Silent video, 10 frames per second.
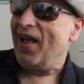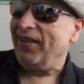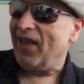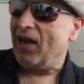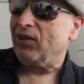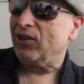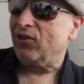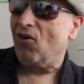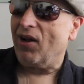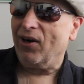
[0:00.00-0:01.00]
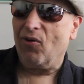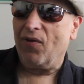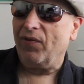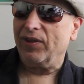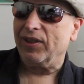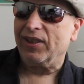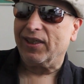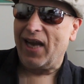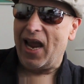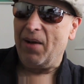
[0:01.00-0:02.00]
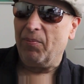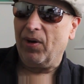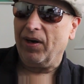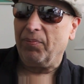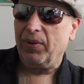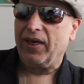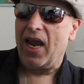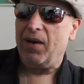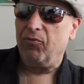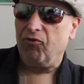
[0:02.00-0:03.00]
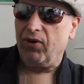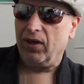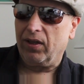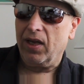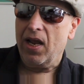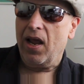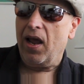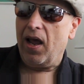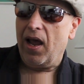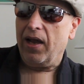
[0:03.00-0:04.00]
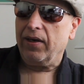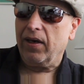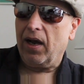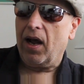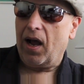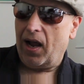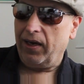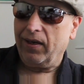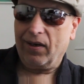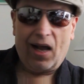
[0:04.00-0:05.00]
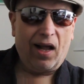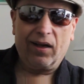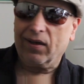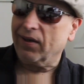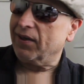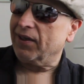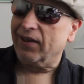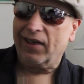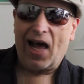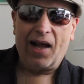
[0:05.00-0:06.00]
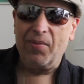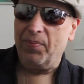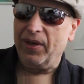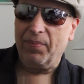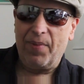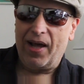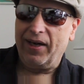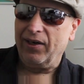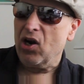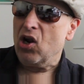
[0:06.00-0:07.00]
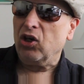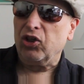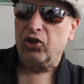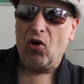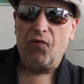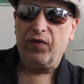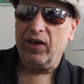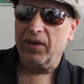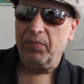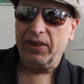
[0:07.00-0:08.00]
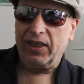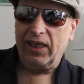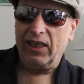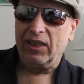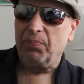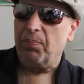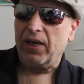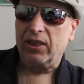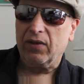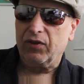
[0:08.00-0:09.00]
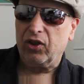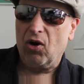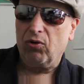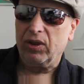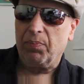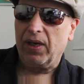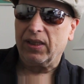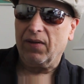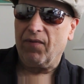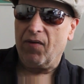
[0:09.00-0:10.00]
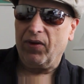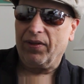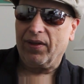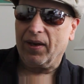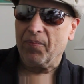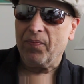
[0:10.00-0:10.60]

that started off as a scam, but it became real. And a lot of big betting, chauffeured limousines, best of shows, best of everything.